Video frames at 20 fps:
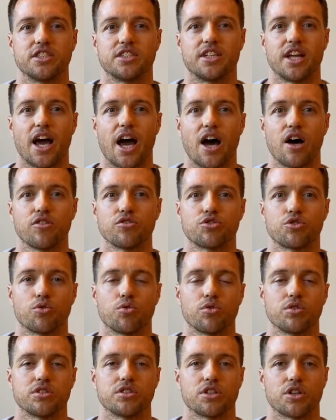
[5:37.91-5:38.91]
down
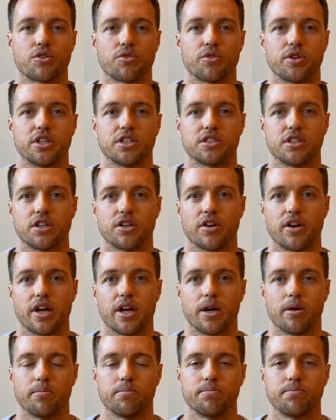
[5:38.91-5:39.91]
towards the crease of your hip.